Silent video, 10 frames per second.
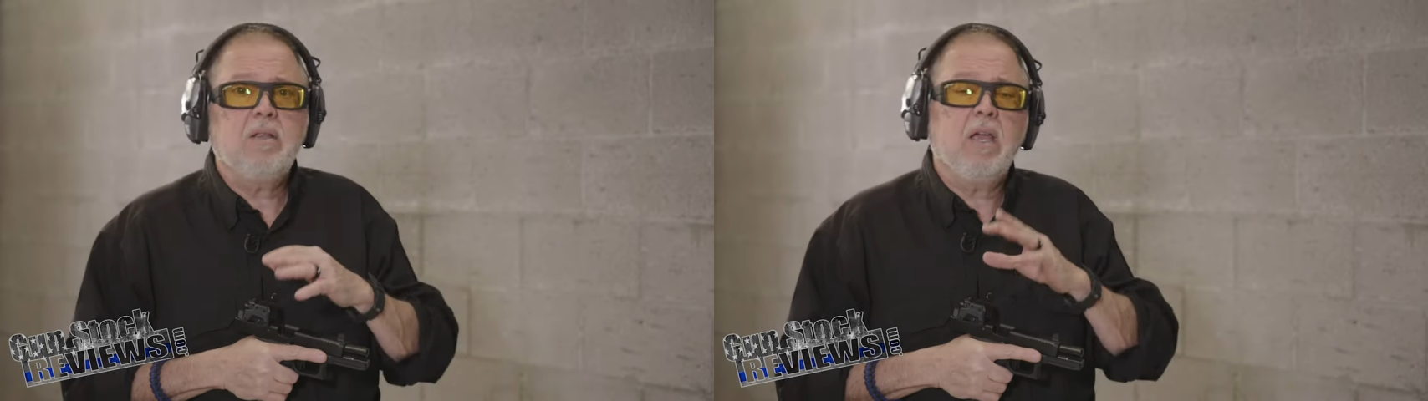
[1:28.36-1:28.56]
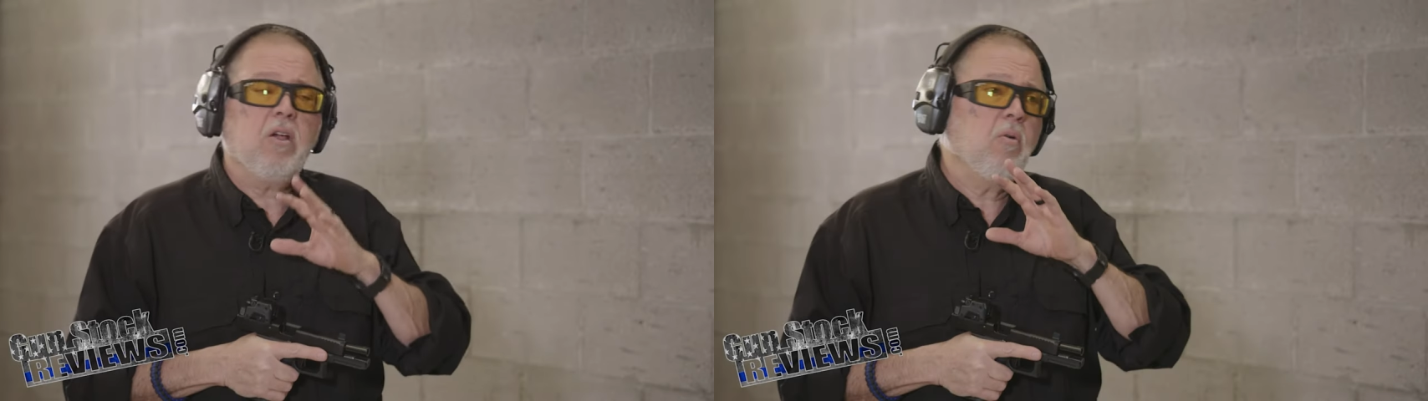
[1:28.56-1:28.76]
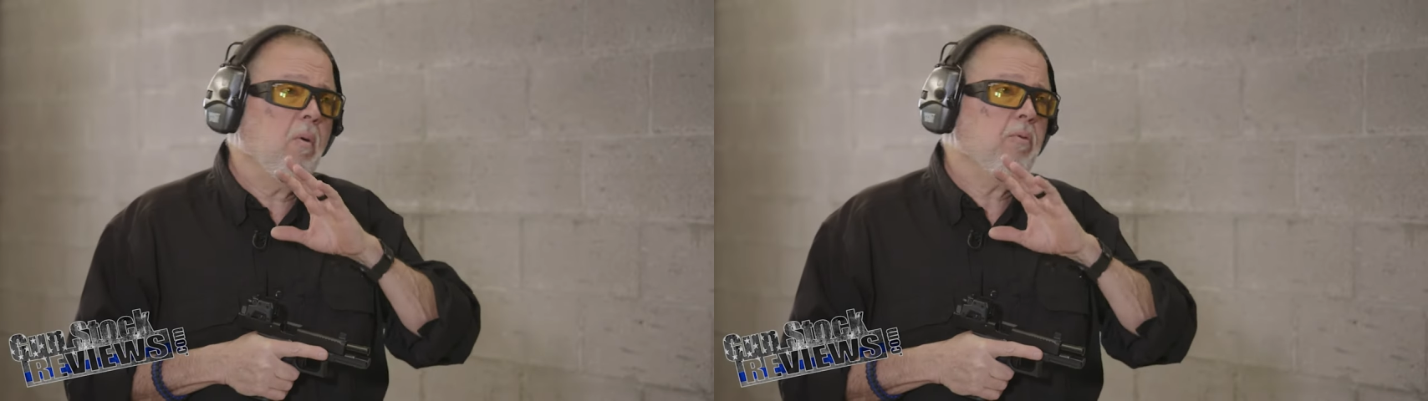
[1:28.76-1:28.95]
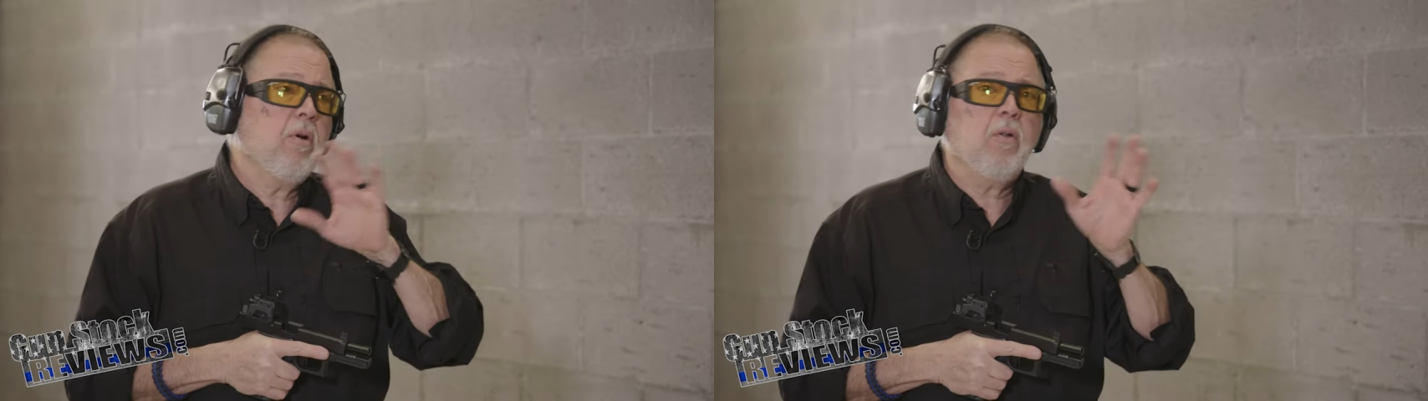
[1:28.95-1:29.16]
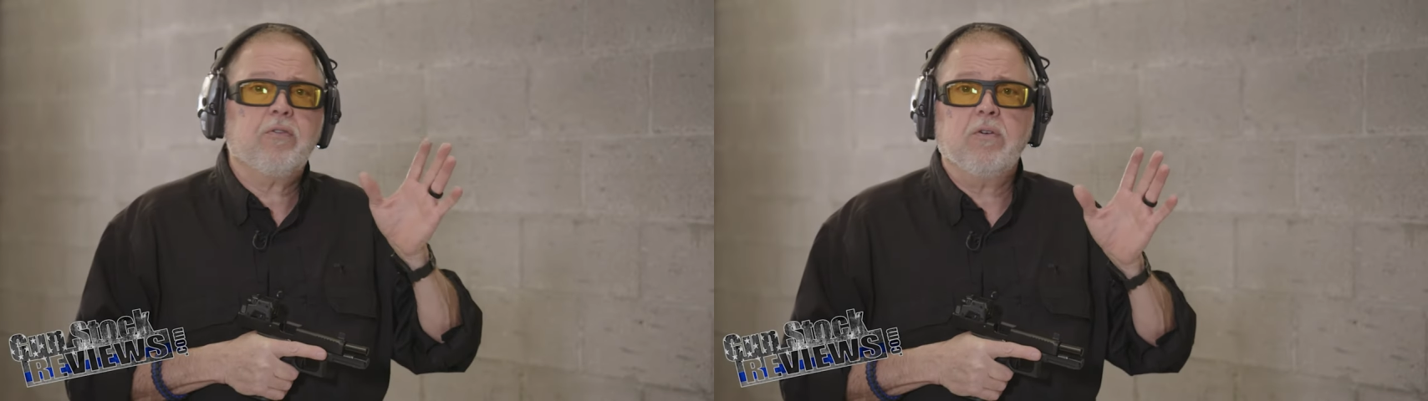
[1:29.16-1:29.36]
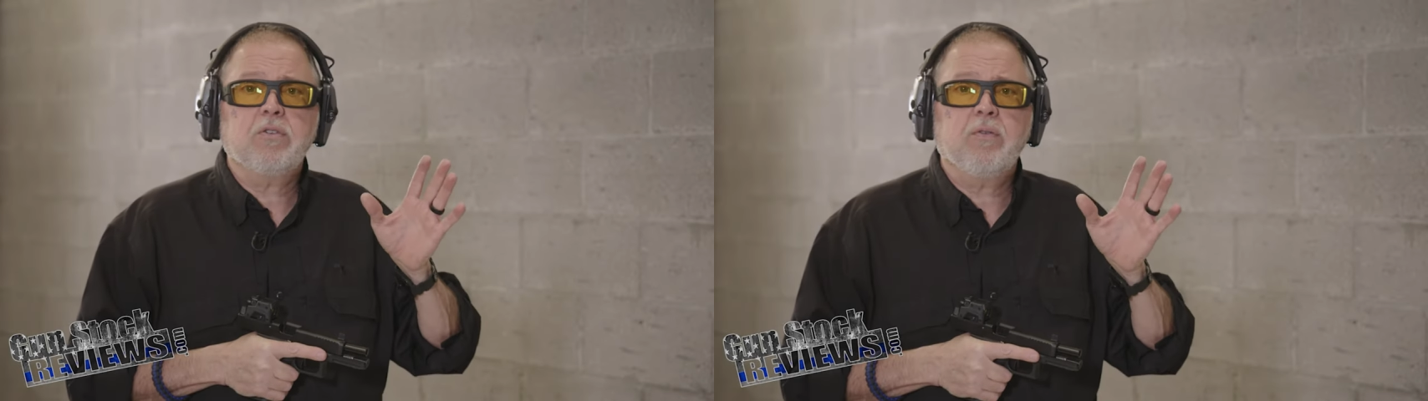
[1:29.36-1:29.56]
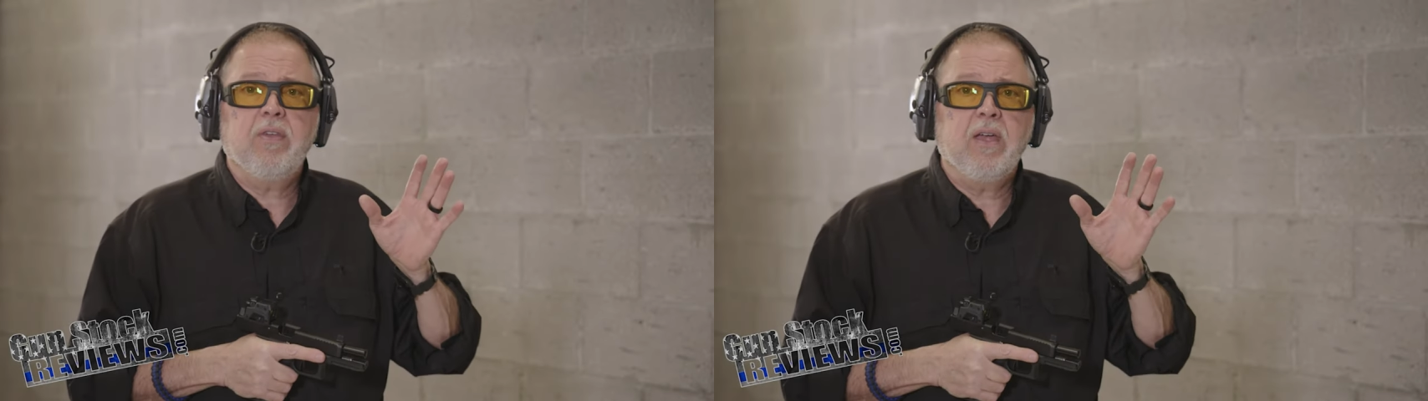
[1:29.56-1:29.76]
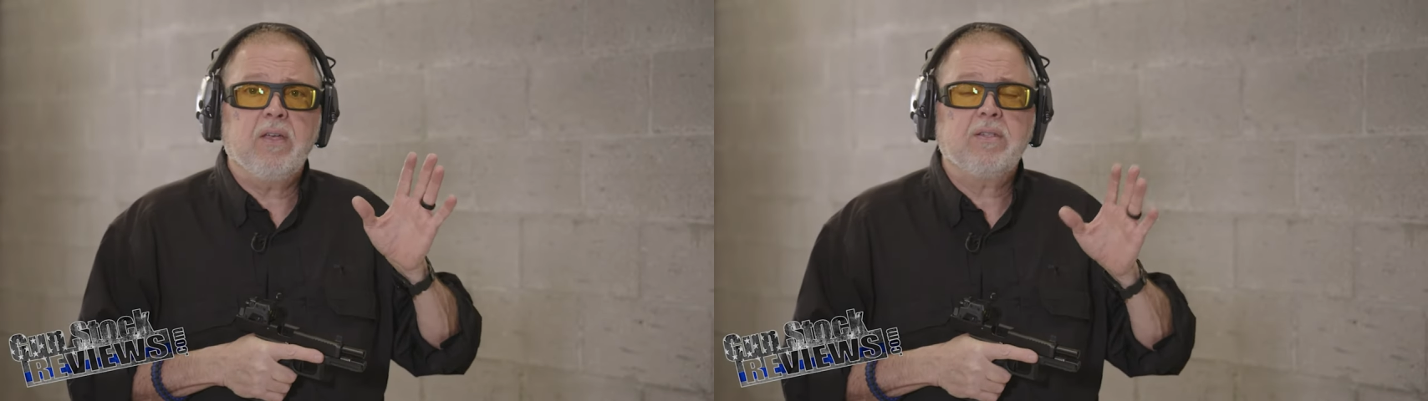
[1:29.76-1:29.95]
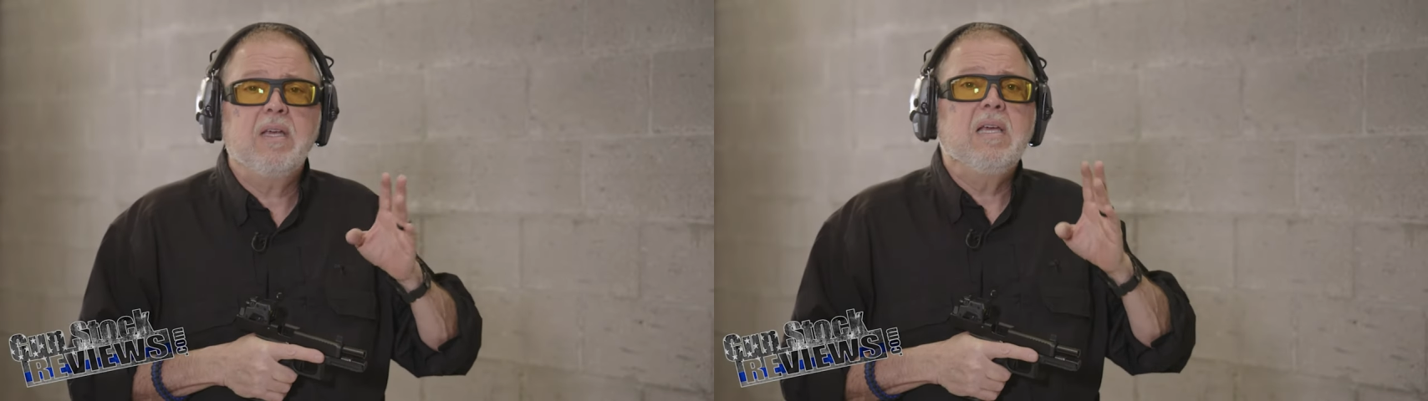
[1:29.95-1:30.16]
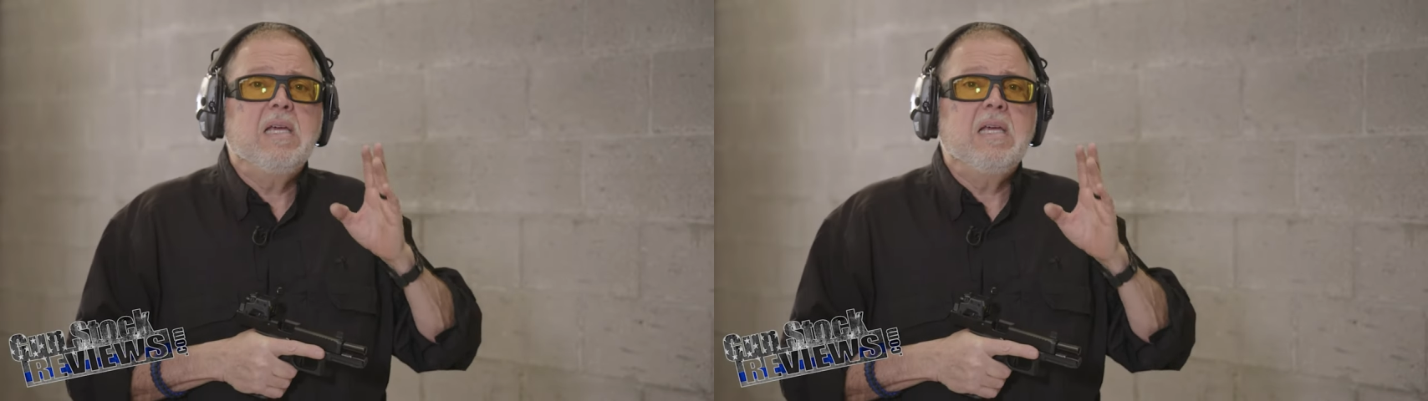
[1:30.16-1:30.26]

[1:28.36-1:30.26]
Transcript: They come up with all sorts of things.